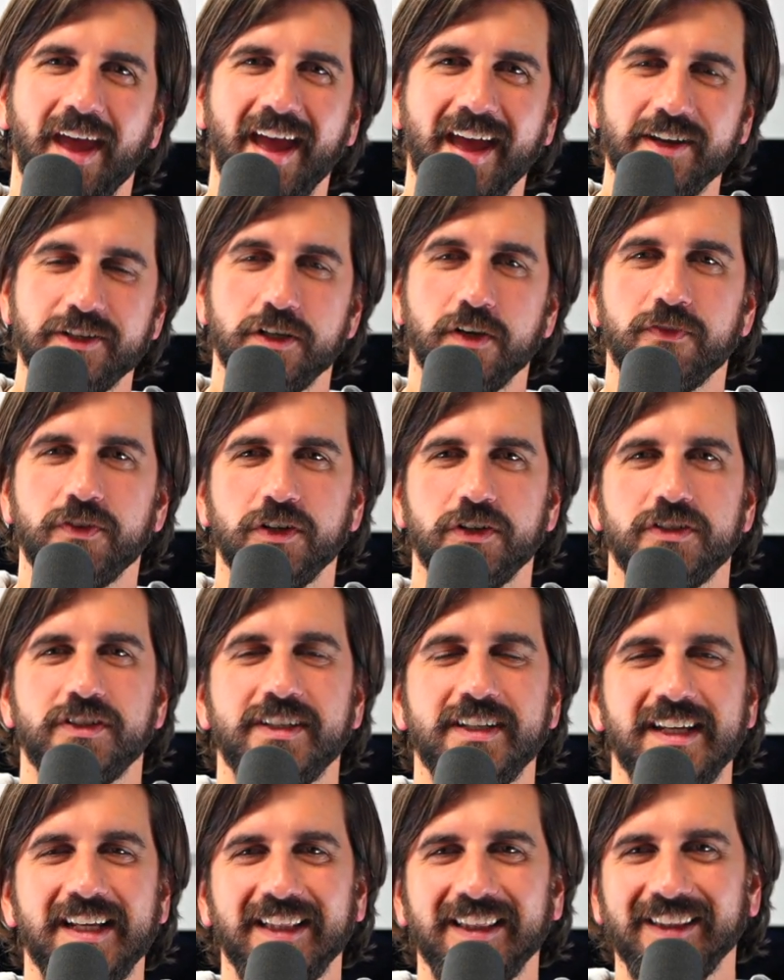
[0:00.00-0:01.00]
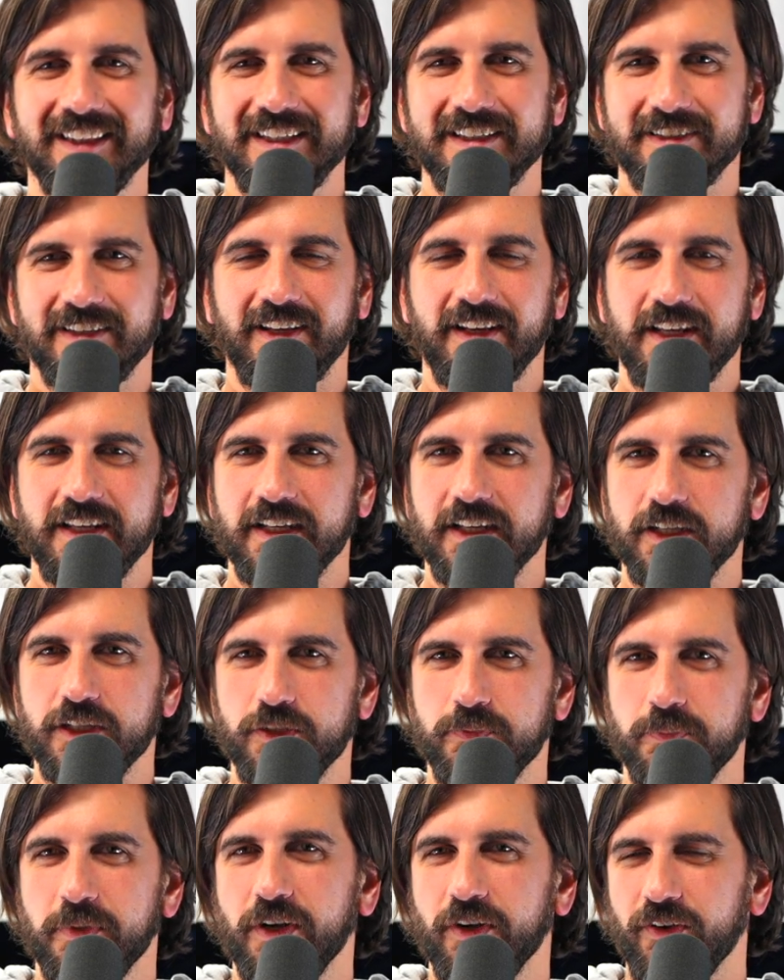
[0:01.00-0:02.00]
edge-of-your-seat listening
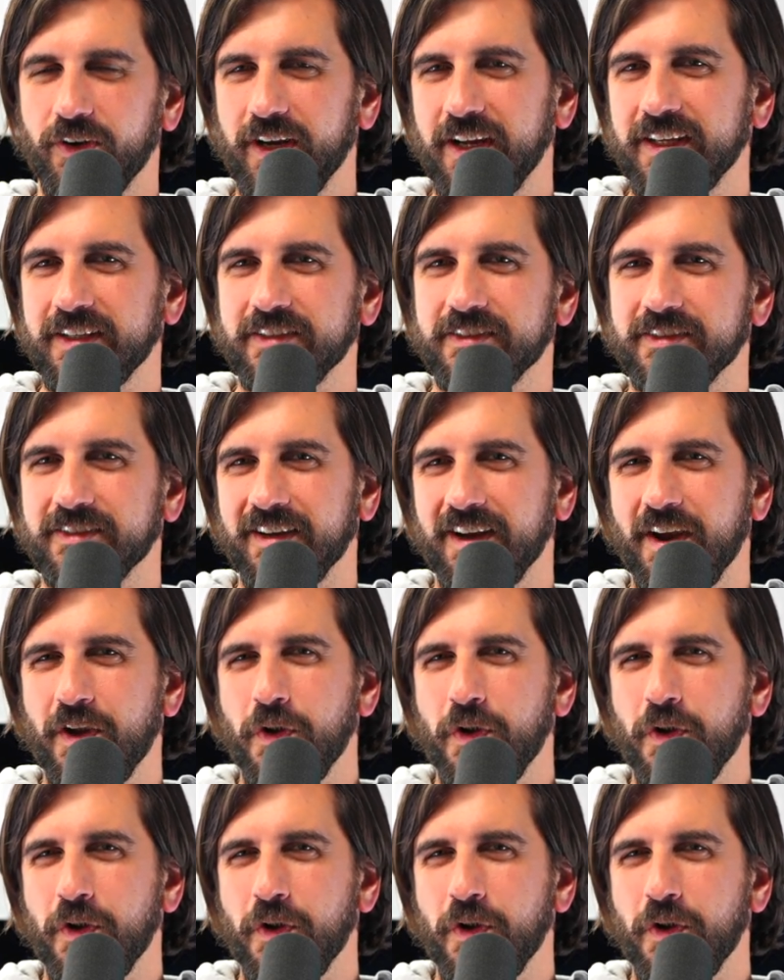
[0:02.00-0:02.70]
experience,